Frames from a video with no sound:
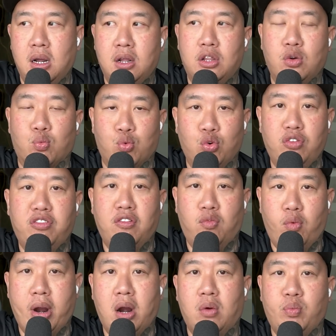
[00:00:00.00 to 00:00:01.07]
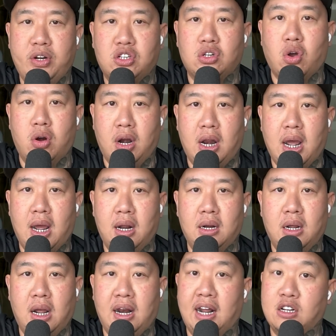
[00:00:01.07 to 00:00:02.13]
the roof of where we started at.
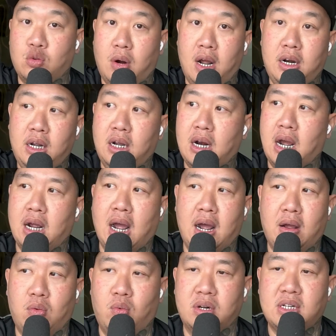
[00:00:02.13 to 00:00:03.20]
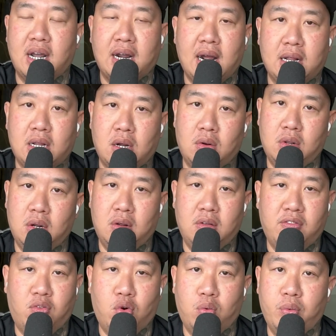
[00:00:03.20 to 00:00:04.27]
And that's what I did. I once I got the
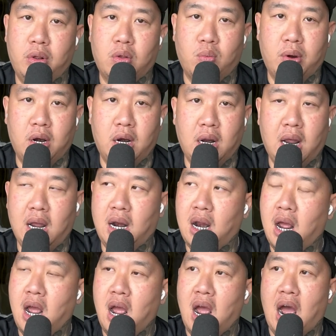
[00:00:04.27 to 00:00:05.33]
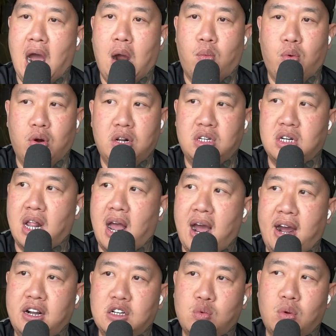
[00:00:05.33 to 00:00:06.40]
4-wheeler running again, I rode it to the
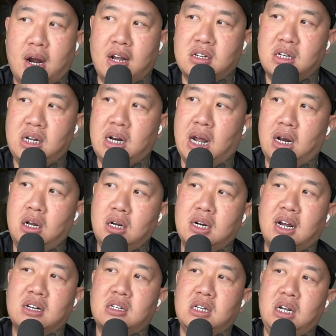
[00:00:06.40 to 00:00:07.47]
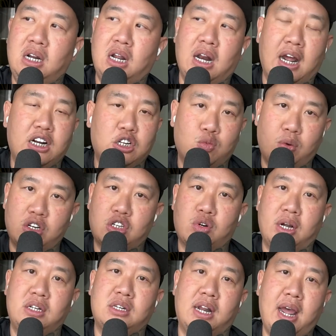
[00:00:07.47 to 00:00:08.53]
highest one I seen. I looked, I seen it, and I just went
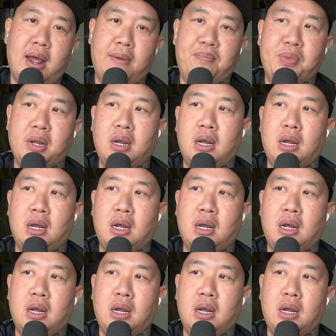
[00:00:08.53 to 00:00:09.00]
straight to that.